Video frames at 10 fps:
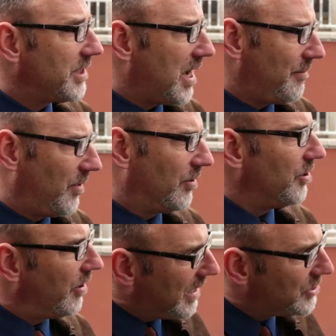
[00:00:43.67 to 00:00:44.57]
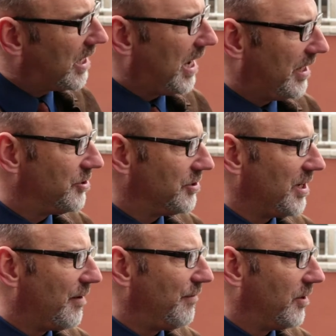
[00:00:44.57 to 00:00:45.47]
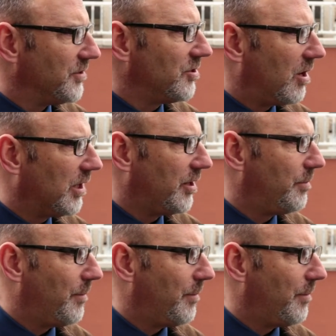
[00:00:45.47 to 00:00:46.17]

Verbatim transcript: time, though. You're yes. educated yourself Absolutely. first. Talk a little